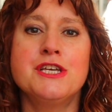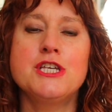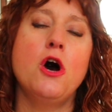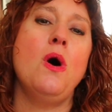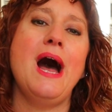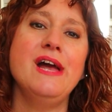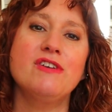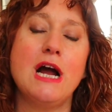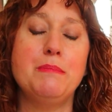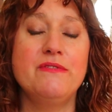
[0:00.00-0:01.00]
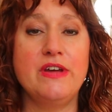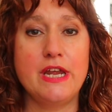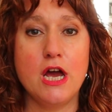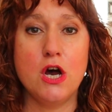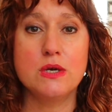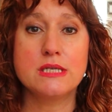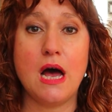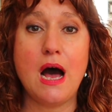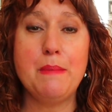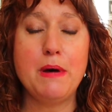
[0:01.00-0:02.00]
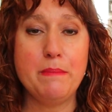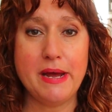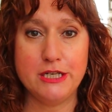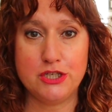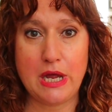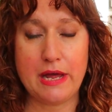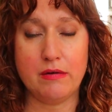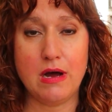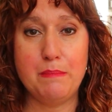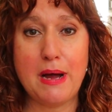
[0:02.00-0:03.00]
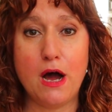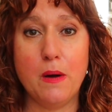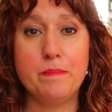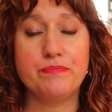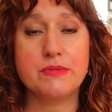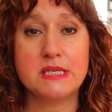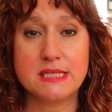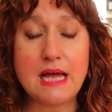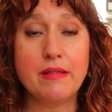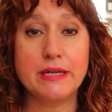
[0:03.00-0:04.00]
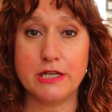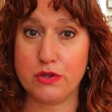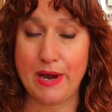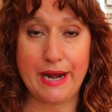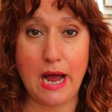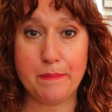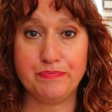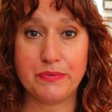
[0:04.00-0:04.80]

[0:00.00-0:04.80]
So I have a couple videos up on my channel about selling to ThredUp.